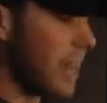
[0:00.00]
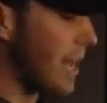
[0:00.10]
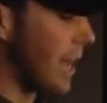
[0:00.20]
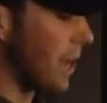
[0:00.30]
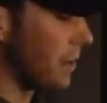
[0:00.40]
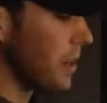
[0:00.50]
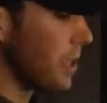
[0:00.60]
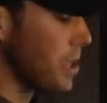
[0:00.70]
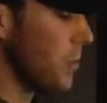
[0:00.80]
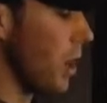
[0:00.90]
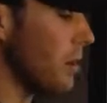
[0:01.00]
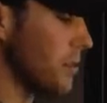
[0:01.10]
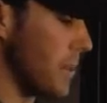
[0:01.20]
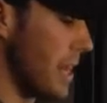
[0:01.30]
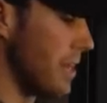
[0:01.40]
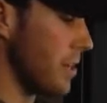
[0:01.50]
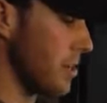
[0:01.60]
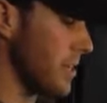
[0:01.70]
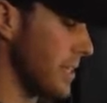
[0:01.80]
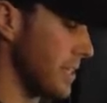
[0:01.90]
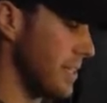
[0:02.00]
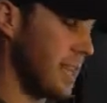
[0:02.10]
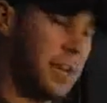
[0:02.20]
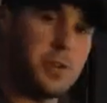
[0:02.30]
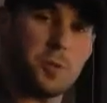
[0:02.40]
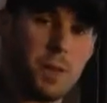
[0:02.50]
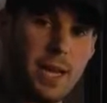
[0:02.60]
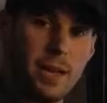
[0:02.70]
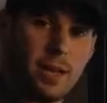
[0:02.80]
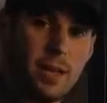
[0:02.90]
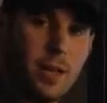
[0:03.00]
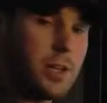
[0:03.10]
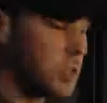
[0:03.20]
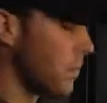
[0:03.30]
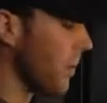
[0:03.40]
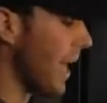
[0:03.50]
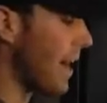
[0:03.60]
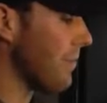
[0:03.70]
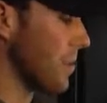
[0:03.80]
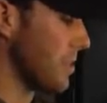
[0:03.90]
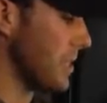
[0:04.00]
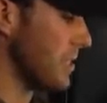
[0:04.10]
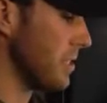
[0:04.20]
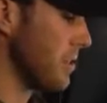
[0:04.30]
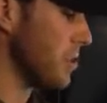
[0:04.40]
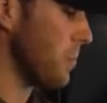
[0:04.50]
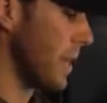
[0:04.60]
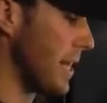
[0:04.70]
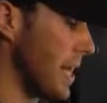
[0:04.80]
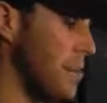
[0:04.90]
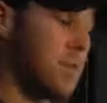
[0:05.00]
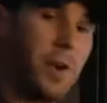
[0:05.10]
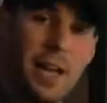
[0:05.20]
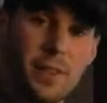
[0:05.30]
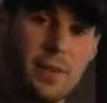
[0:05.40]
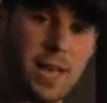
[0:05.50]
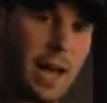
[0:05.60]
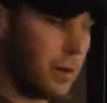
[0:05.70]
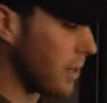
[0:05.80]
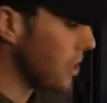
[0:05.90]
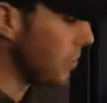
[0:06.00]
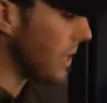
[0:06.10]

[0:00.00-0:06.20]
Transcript: that out, you would also need your distance and your speed. So if you have your distance and your speed and you divide those out, you